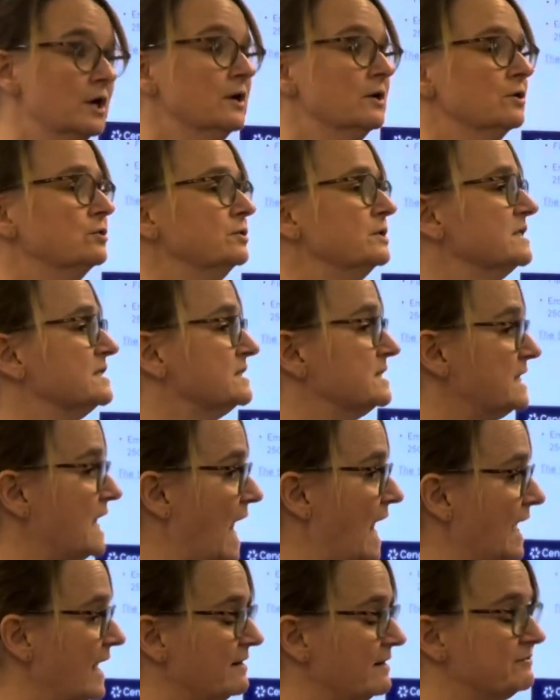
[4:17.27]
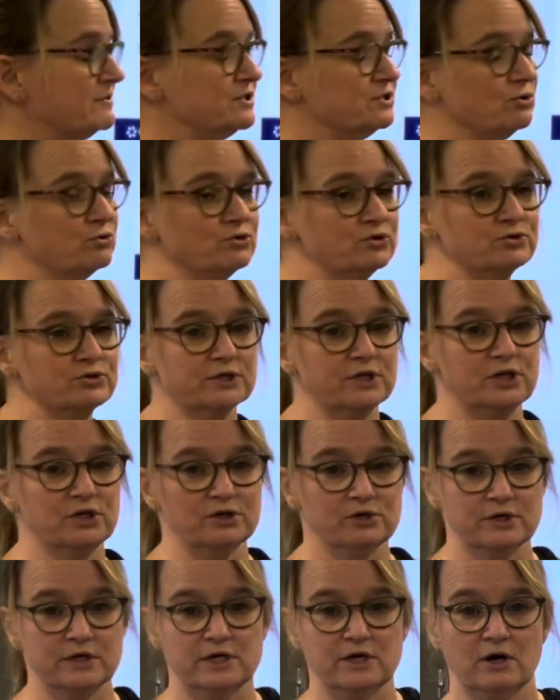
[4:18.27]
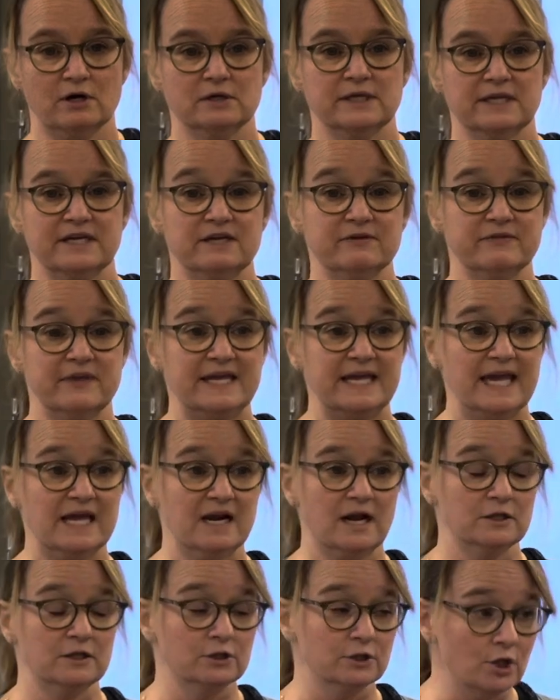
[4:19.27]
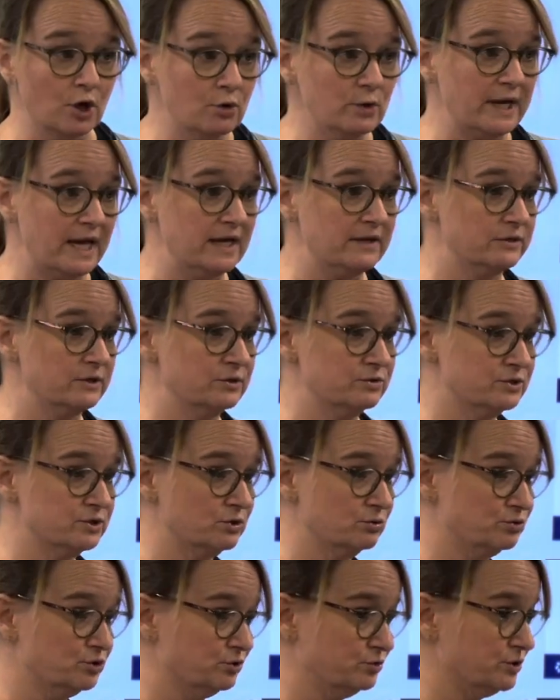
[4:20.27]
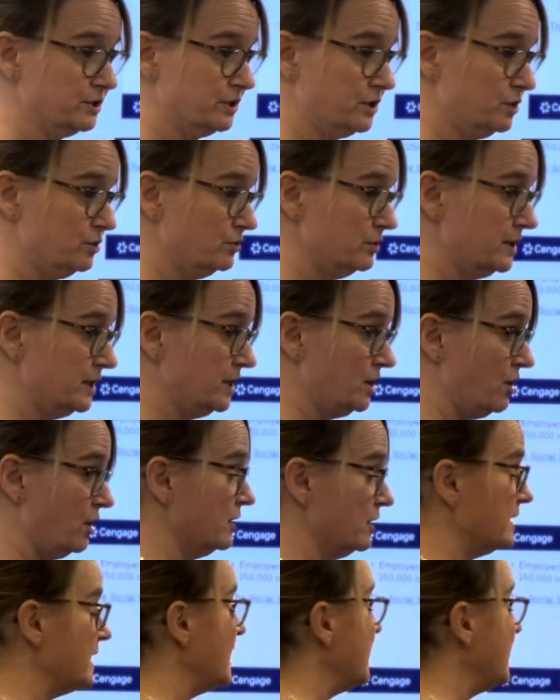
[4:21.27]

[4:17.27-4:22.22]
who does not have a social security card, like if they cannot locate their social security card